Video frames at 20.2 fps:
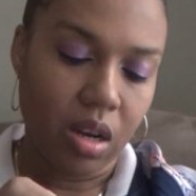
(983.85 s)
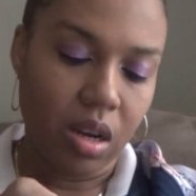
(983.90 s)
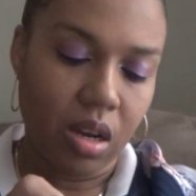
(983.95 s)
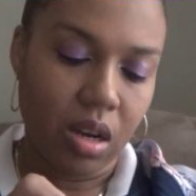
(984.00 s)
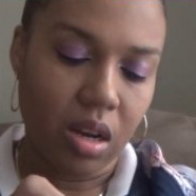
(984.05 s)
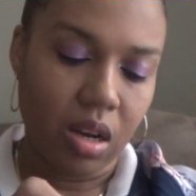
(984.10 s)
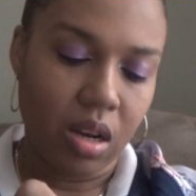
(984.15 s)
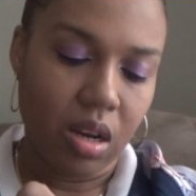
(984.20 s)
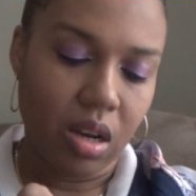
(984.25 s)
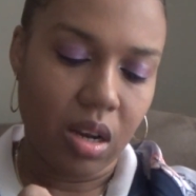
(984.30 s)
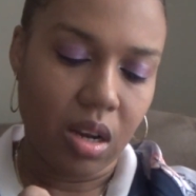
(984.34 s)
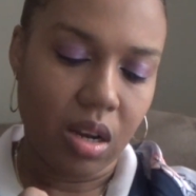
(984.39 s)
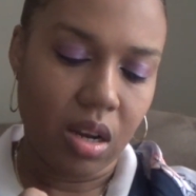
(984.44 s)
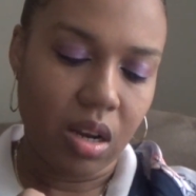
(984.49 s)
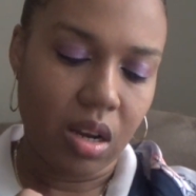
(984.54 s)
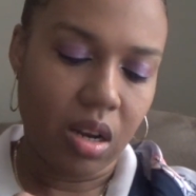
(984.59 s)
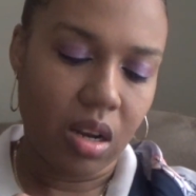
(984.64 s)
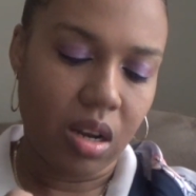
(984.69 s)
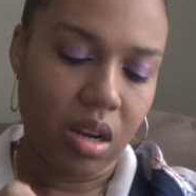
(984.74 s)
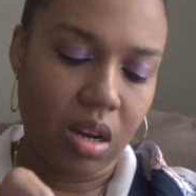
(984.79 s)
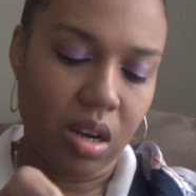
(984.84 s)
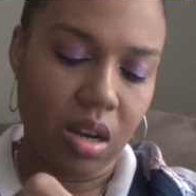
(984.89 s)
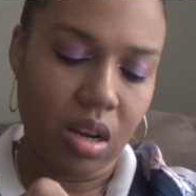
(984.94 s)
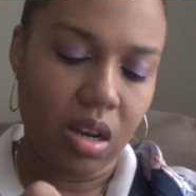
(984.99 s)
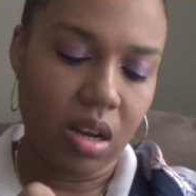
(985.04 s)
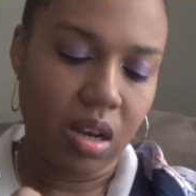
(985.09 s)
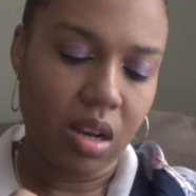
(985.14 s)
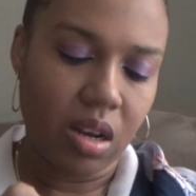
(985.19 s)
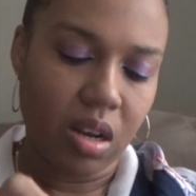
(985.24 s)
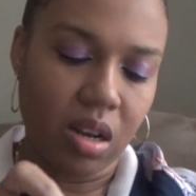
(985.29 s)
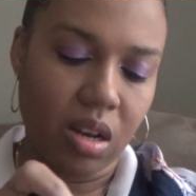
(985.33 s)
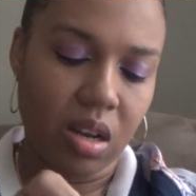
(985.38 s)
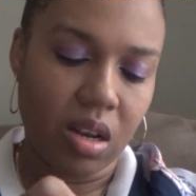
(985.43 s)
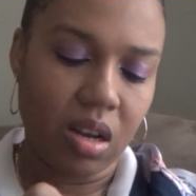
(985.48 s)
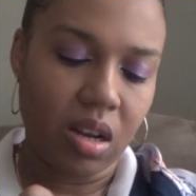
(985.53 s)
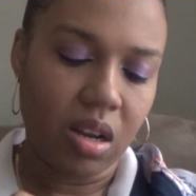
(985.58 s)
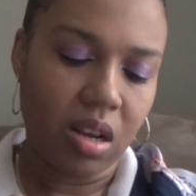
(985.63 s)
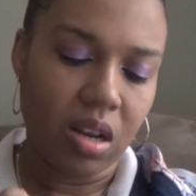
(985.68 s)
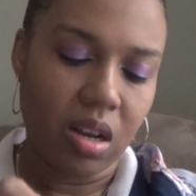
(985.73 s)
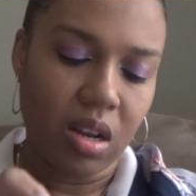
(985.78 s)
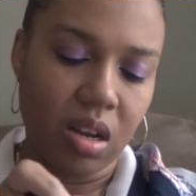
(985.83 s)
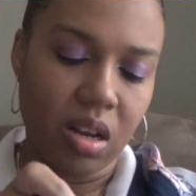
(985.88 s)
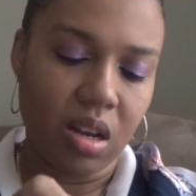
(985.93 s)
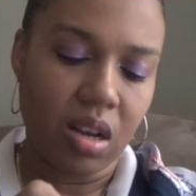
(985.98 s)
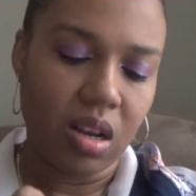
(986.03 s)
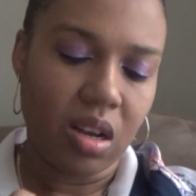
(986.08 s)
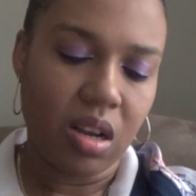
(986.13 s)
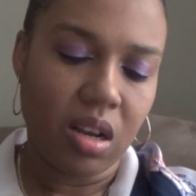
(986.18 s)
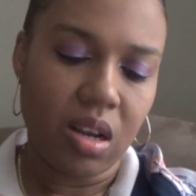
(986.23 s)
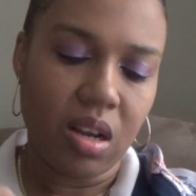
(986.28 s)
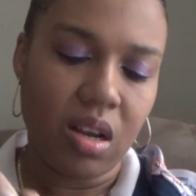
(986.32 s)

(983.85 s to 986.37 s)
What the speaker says: (silence)